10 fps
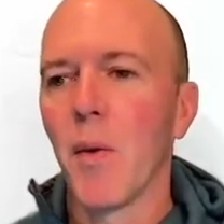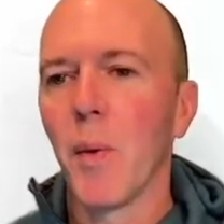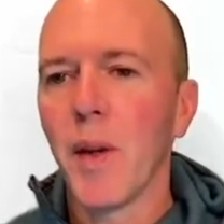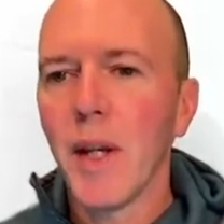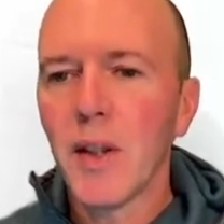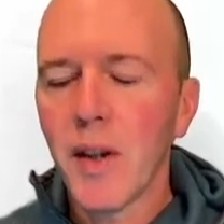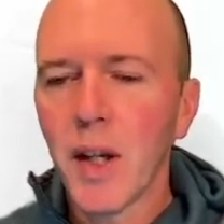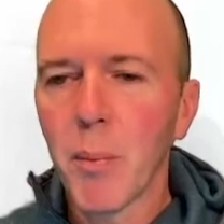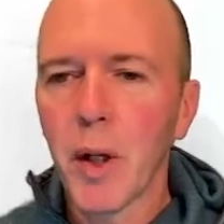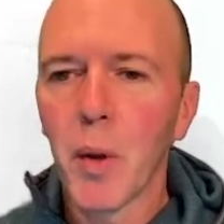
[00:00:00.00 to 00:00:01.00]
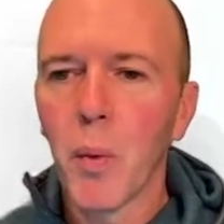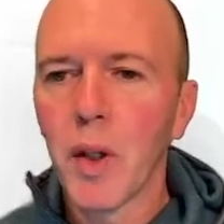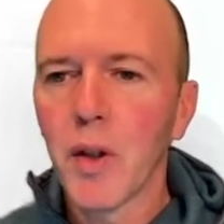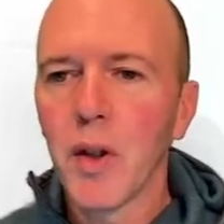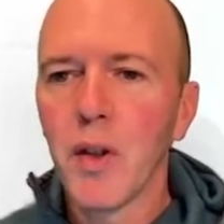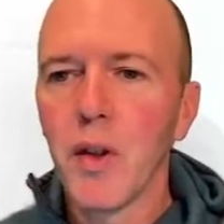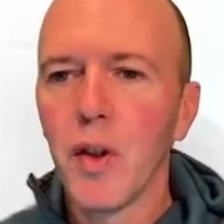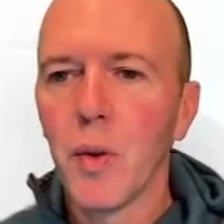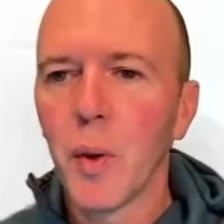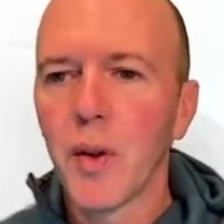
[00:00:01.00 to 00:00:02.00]
With each thing player one could
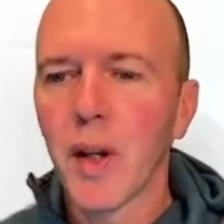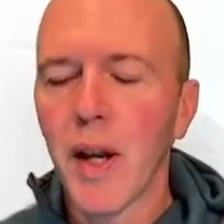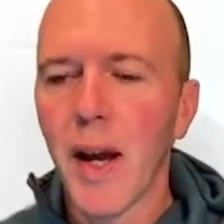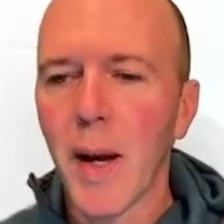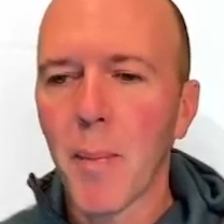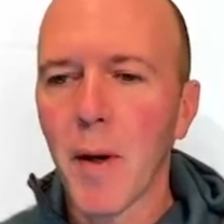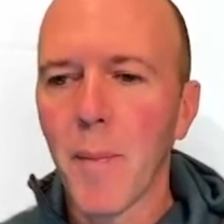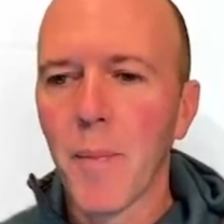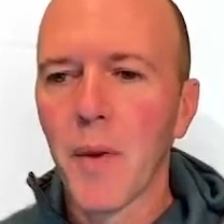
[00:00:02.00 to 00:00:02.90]
do, what's going to happen?